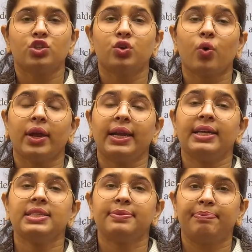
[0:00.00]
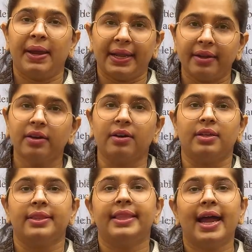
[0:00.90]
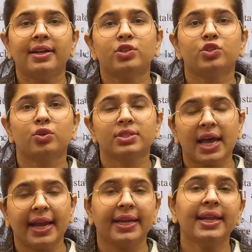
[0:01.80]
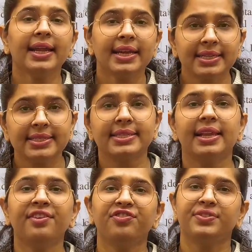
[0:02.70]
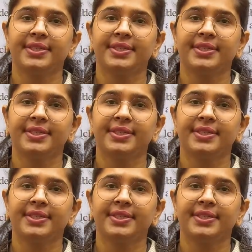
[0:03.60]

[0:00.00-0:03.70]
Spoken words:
So it is better that society itself